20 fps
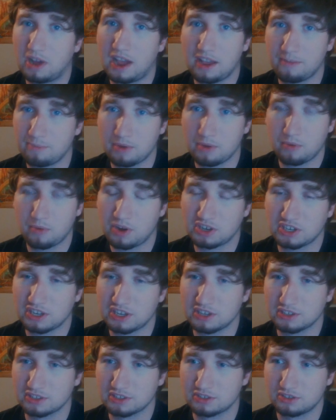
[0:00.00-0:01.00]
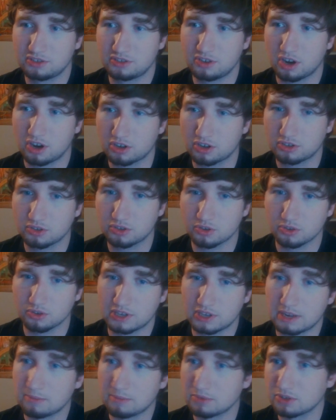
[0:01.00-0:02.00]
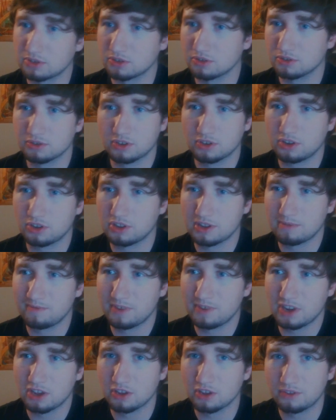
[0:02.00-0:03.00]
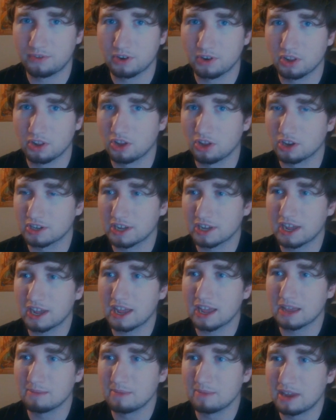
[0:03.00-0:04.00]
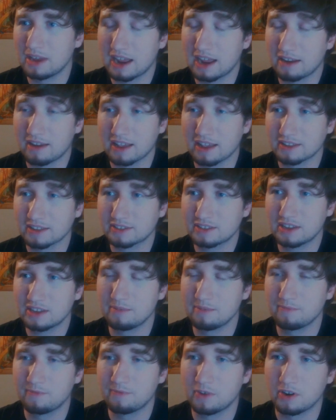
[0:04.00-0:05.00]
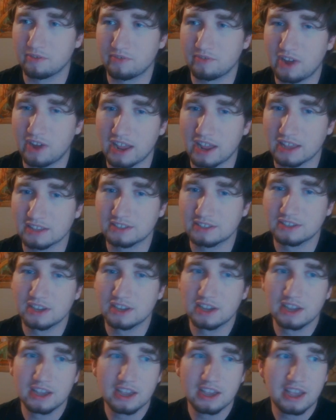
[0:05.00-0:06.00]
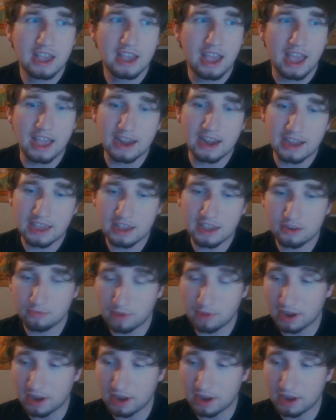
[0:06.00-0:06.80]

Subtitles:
I've been watching his Dark Souls, Demon Souls, all them videos for a long time, and I'd asked him for advice, and he had